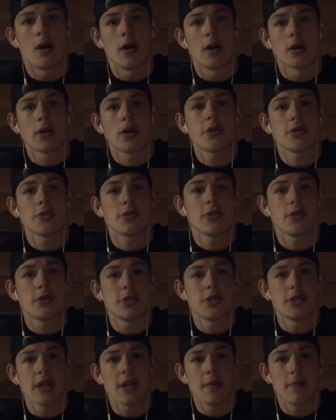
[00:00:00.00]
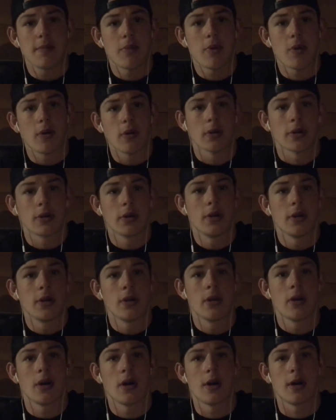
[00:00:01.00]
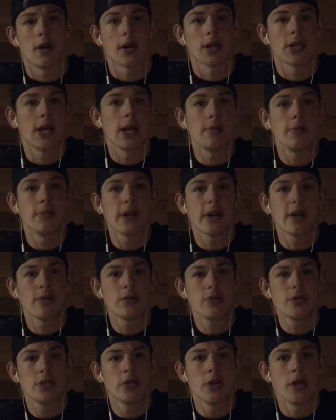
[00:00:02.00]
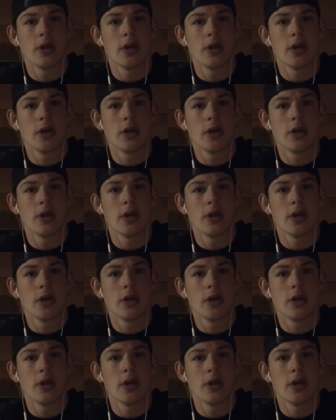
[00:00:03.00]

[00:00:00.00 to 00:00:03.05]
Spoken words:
Custer State Park Game Lounge.